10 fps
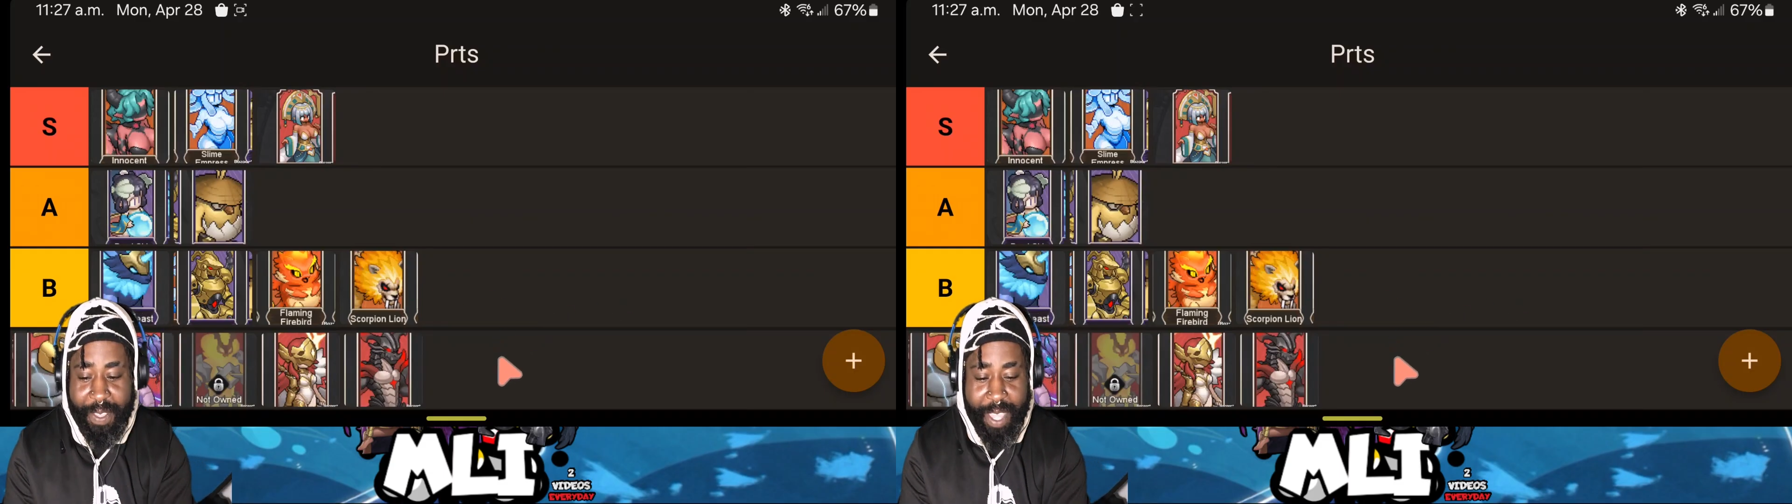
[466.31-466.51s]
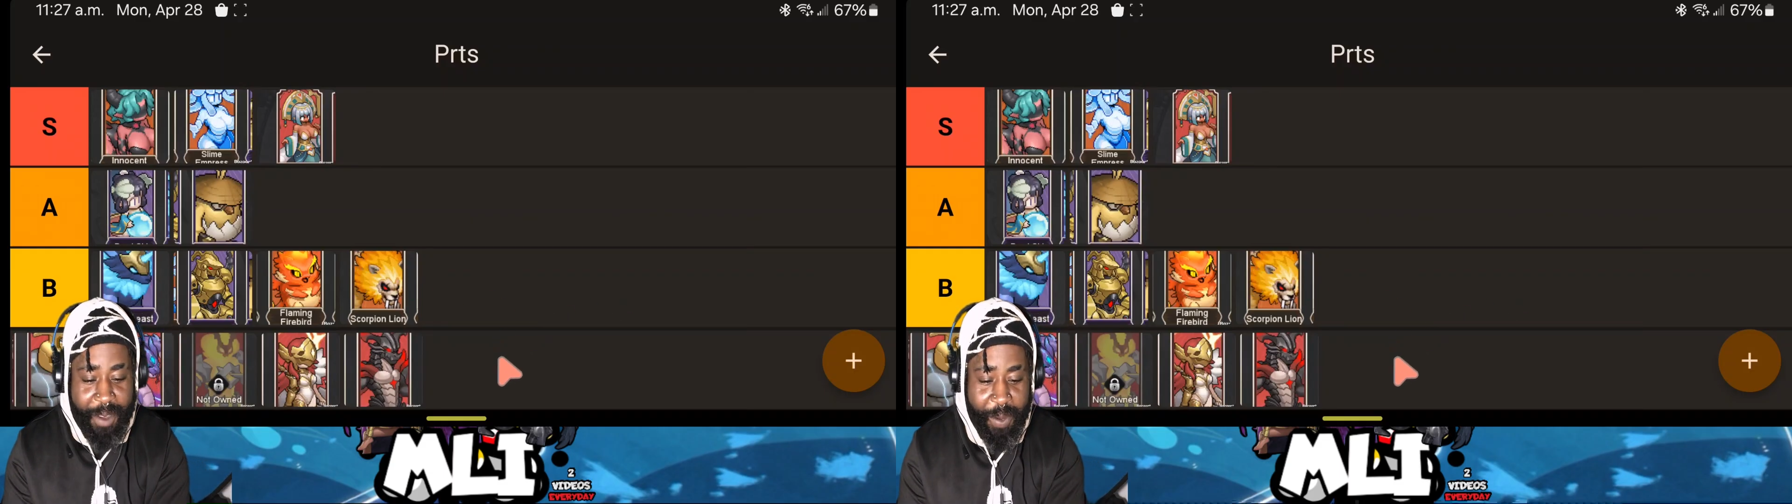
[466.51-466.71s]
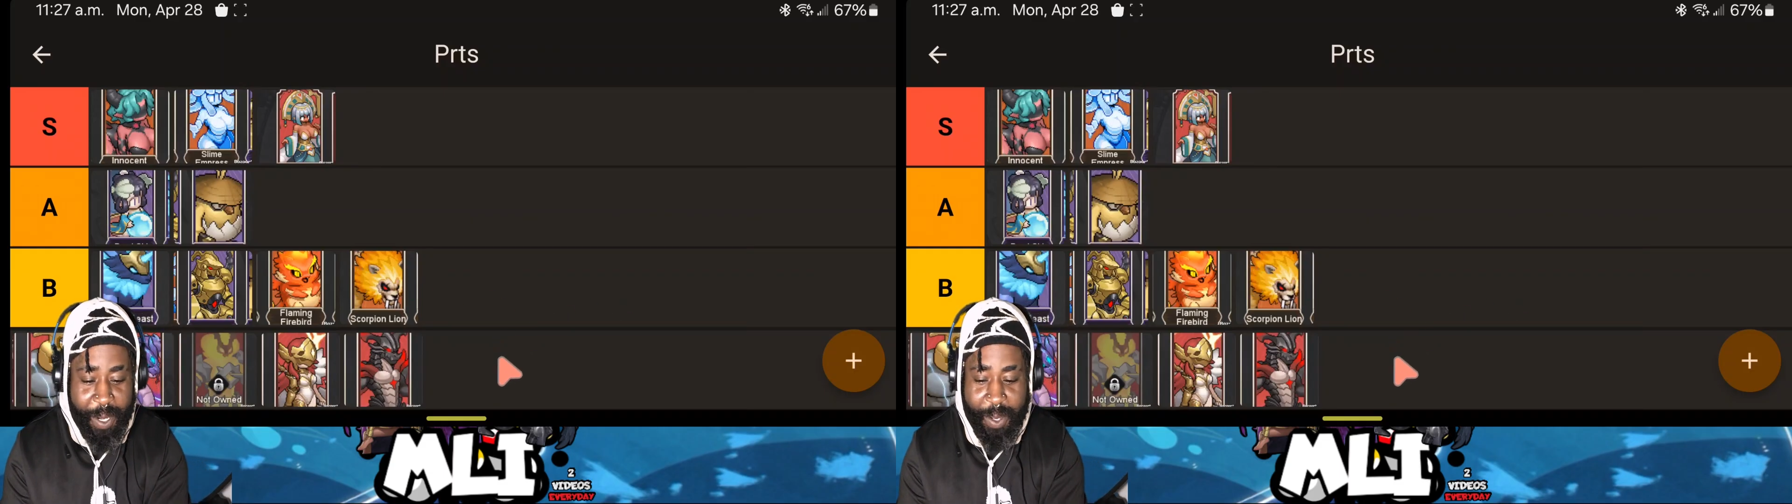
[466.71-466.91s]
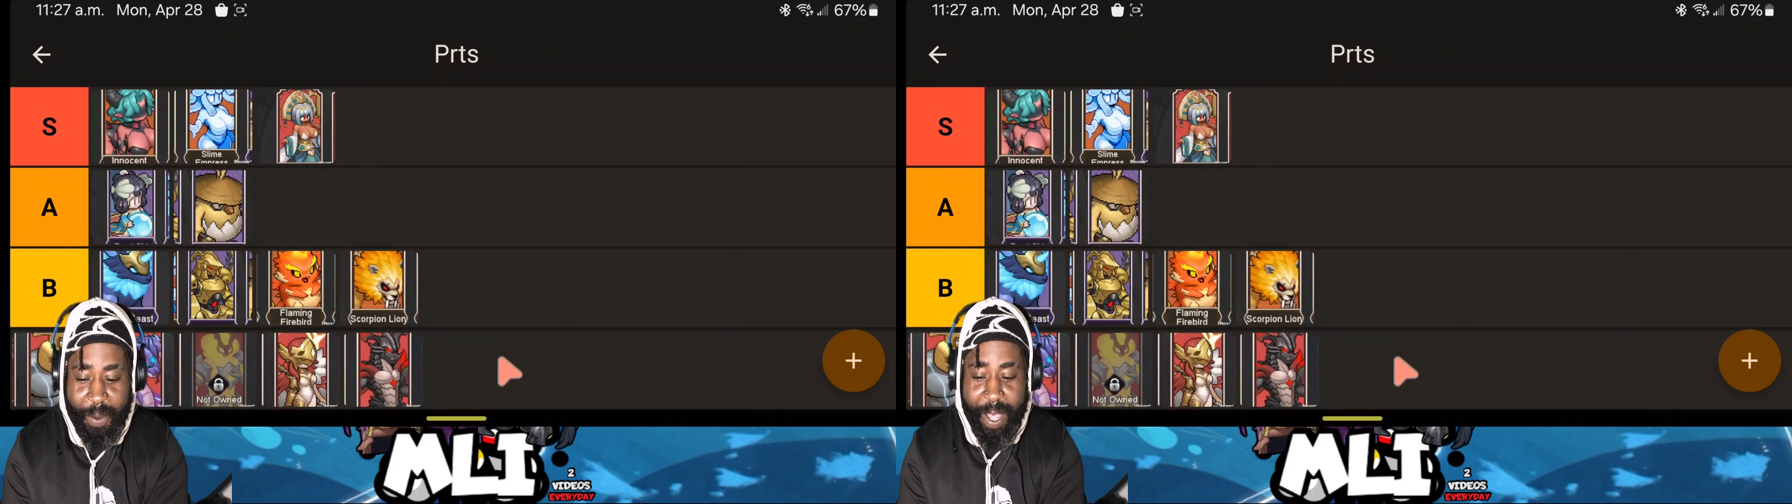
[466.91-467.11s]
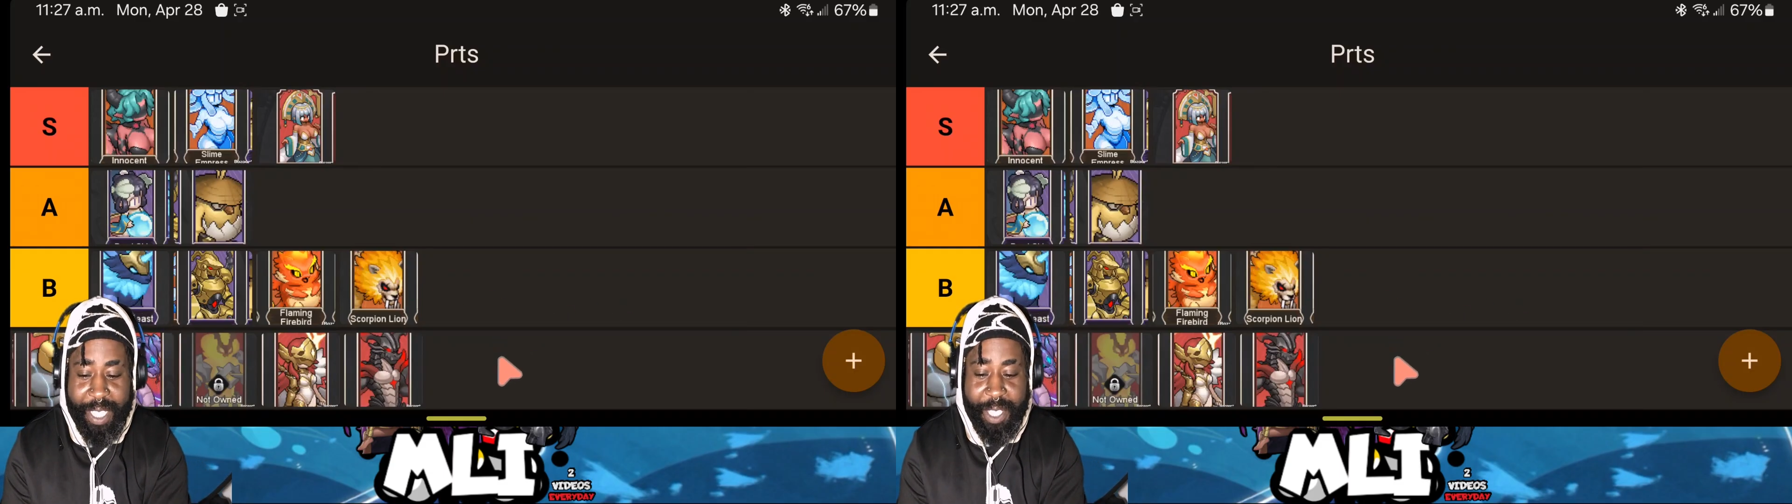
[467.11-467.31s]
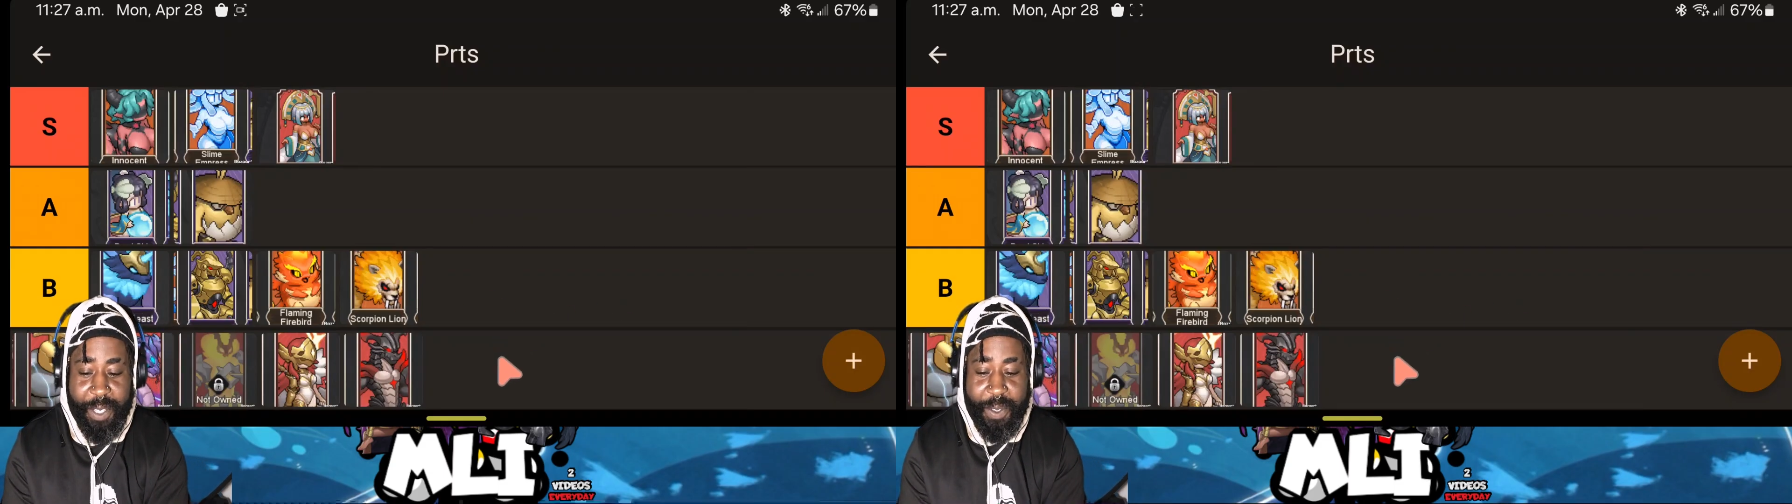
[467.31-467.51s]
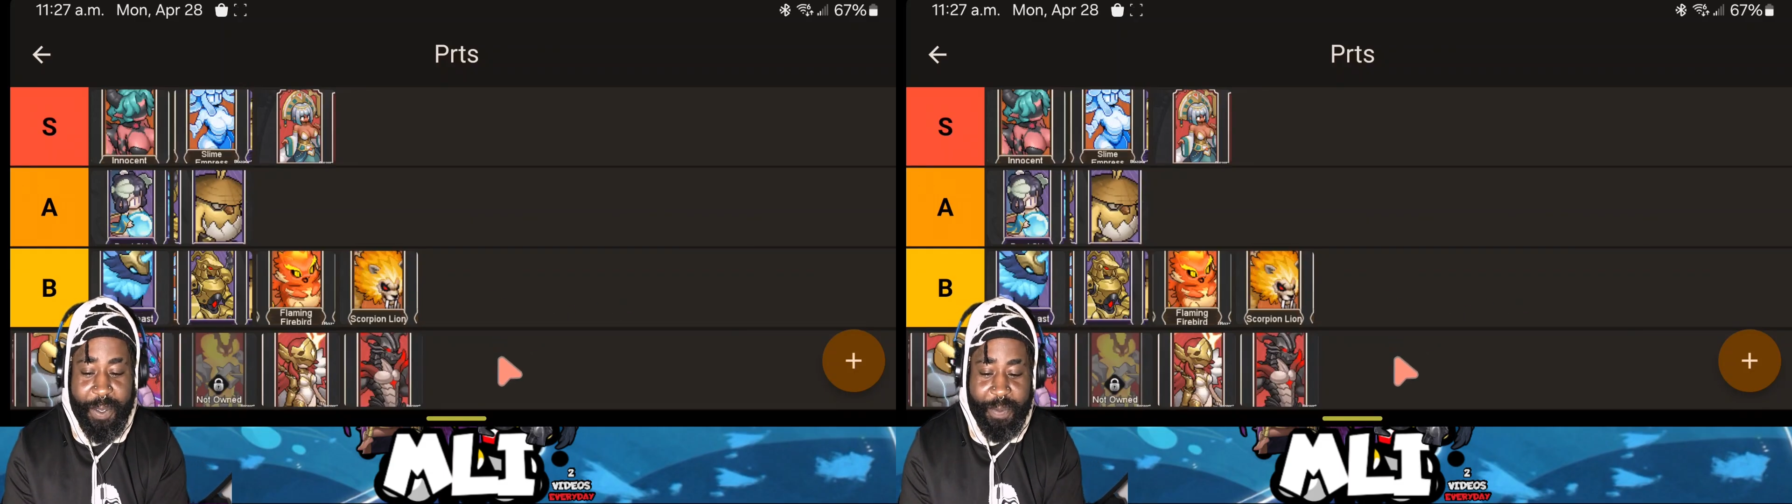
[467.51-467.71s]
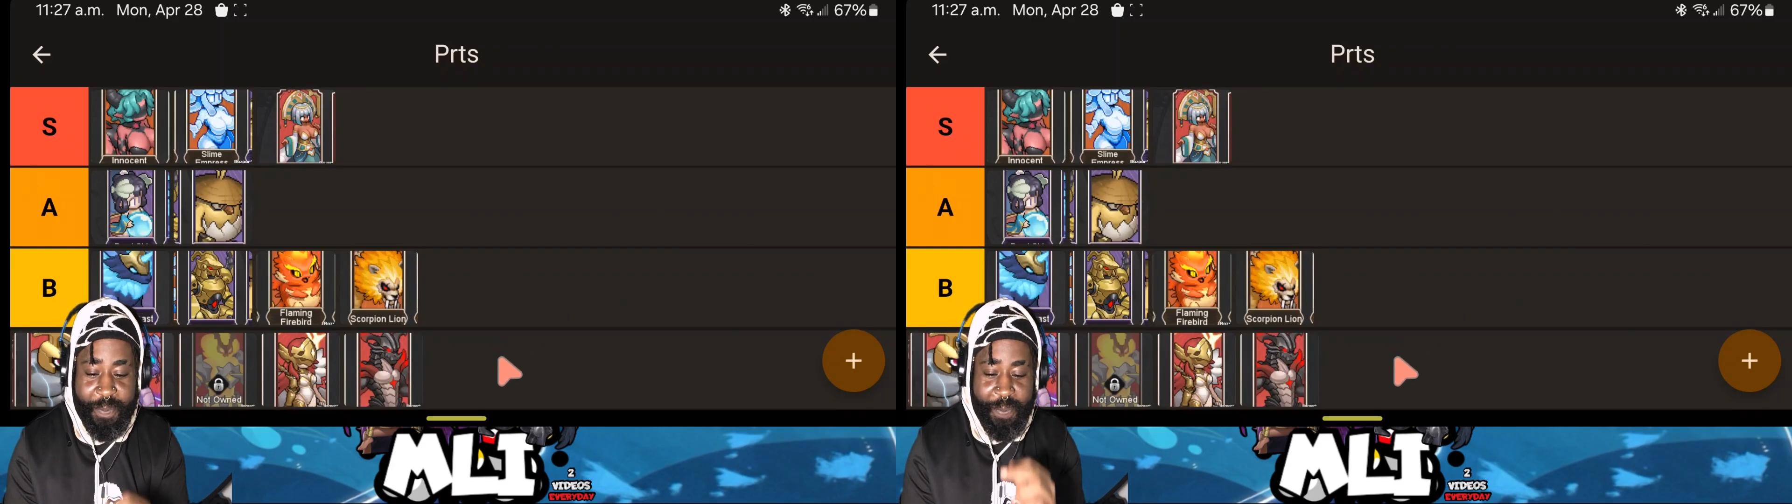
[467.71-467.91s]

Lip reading: then we're gonna go on to